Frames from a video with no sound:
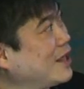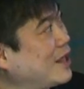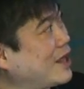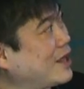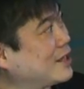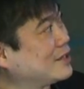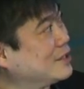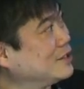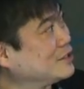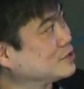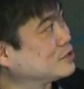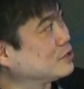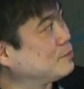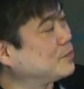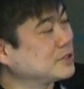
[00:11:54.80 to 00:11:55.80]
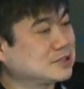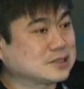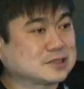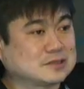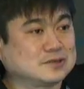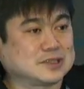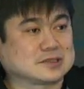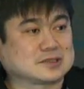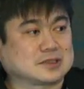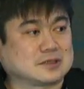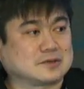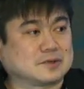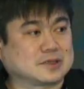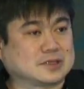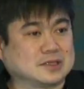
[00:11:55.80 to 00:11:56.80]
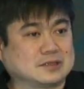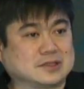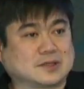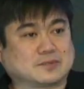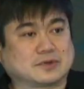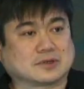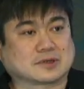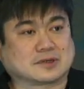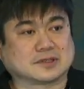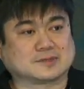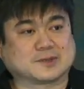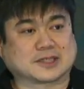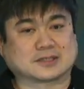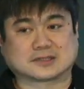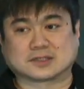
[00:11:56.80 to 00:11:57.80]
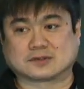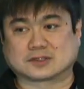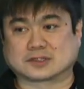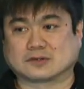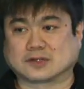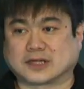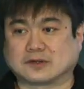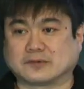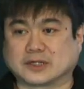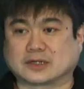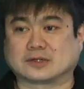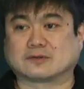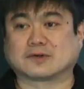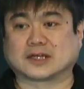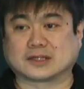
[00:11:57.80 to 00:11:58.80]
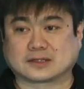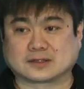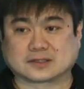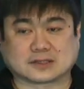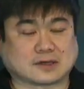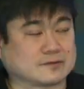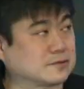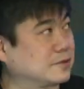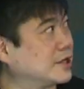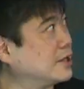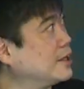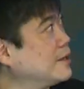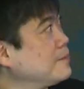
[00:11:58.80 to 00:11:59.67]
And so a bunch of students, though, with internet protocols, because they were so lightweight, could write the software